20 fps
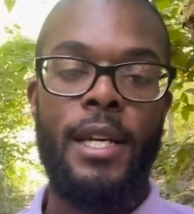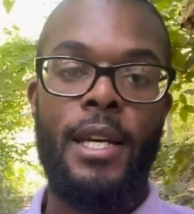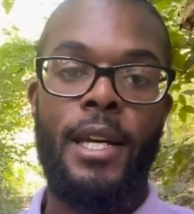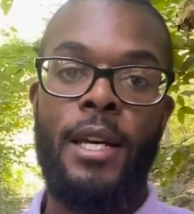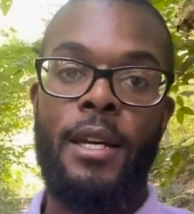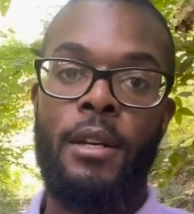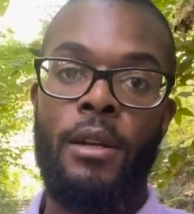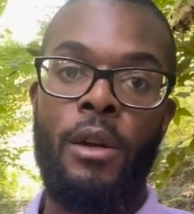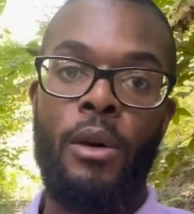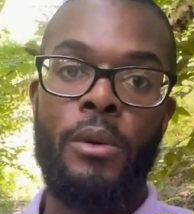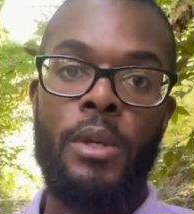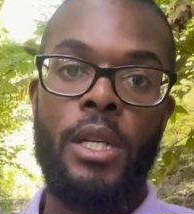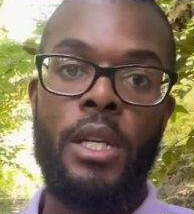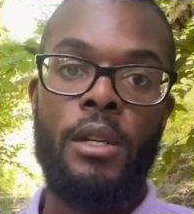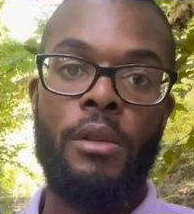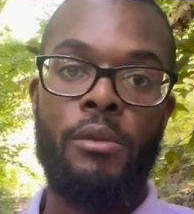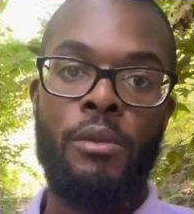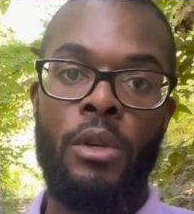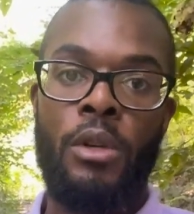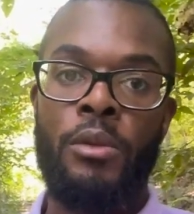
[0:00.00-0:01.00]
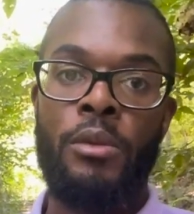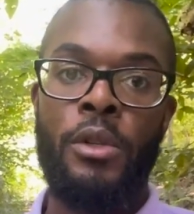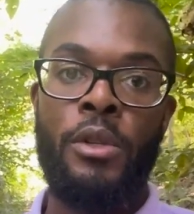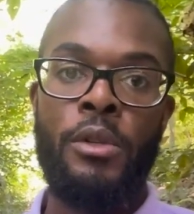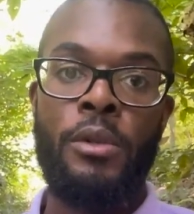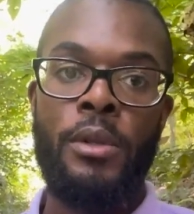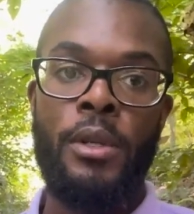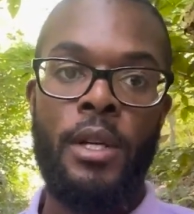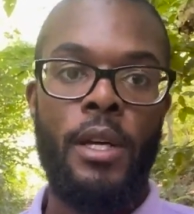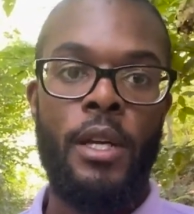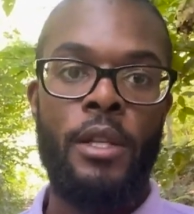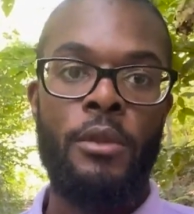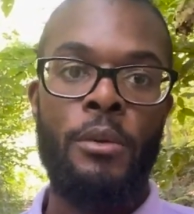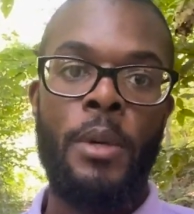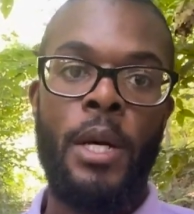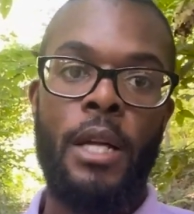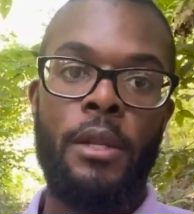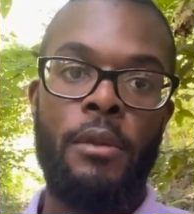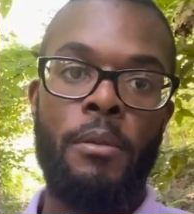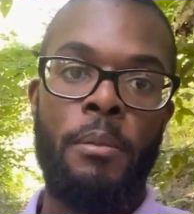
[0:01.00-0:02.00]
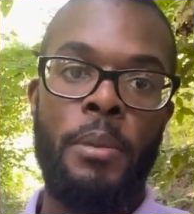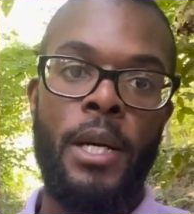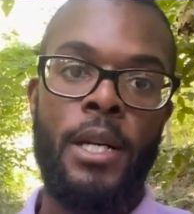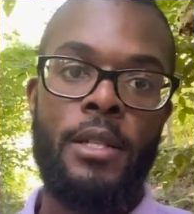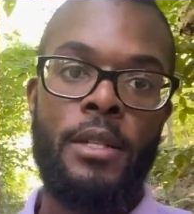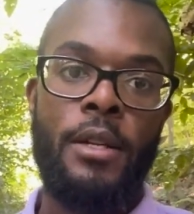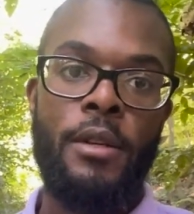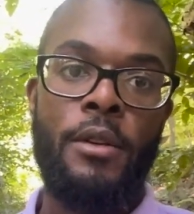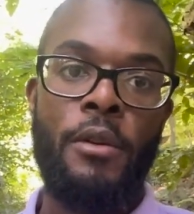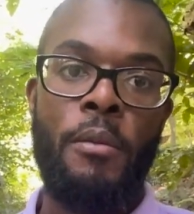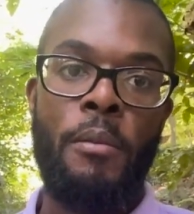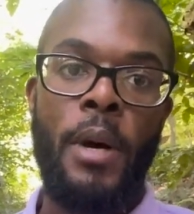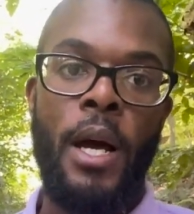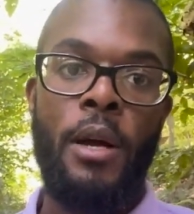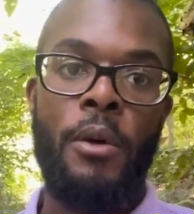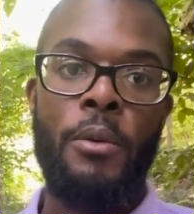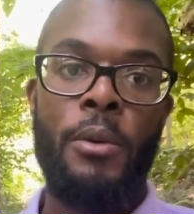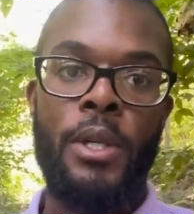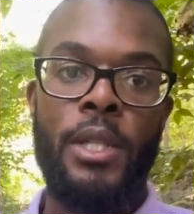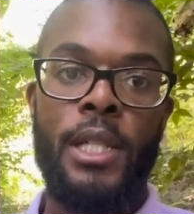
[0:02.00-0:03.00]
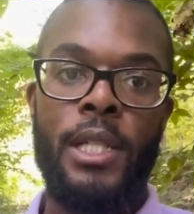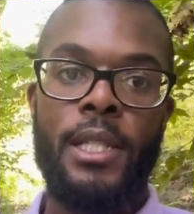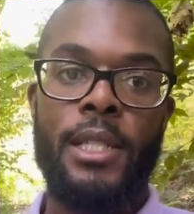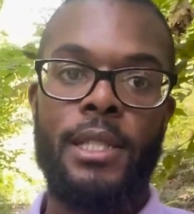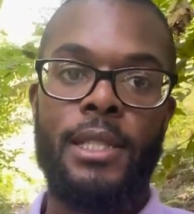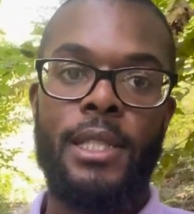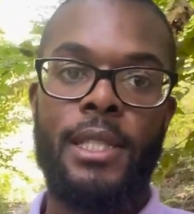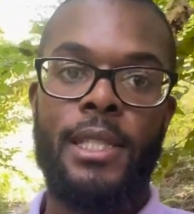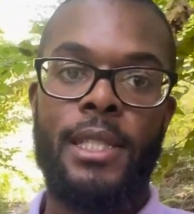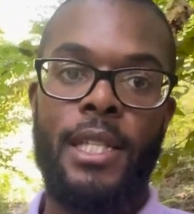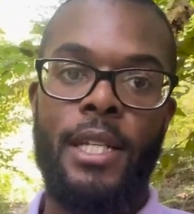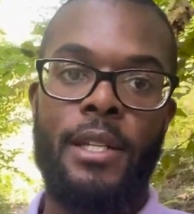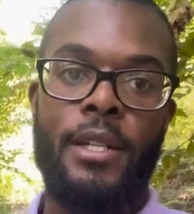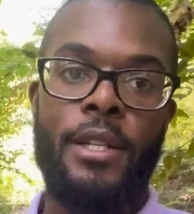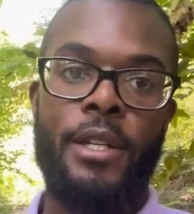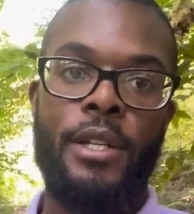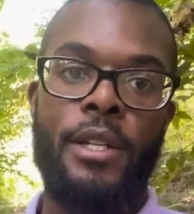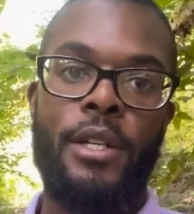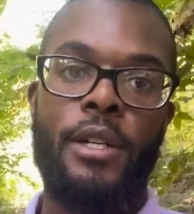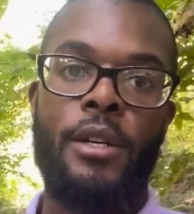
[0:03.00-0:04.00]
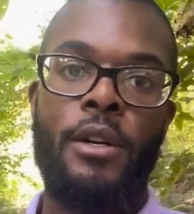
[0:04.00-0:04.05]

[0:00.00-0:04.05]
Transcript: and low-key rural, and you got the budget, you might want to consider